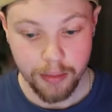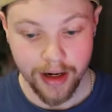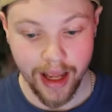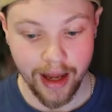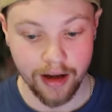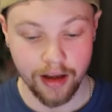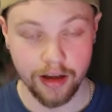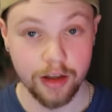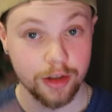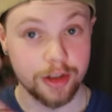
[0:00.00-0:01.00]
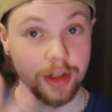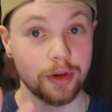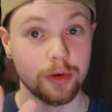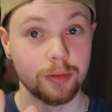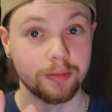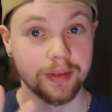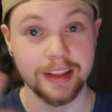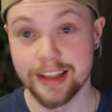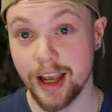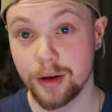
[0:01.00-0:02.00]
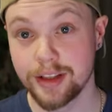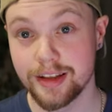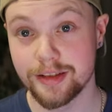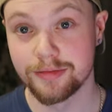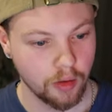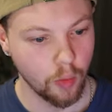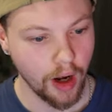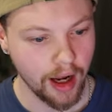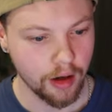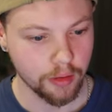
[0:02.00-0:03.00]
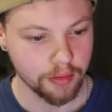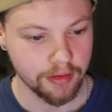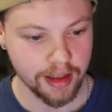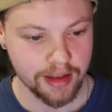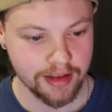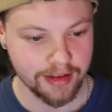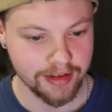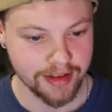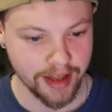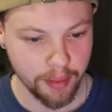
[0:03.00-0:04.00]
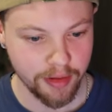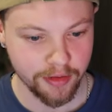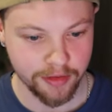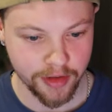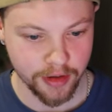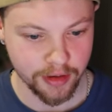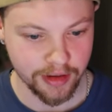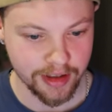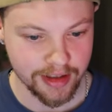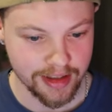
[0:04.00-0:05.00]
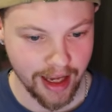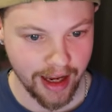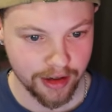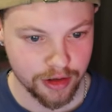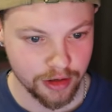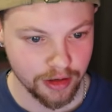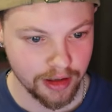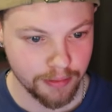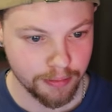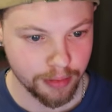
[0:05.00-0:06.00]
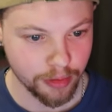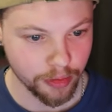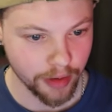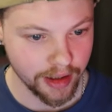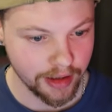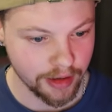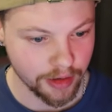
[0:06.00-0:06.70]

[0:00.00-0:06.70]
Banana 2 and see how it does. Wow, this depth of field is actually pretty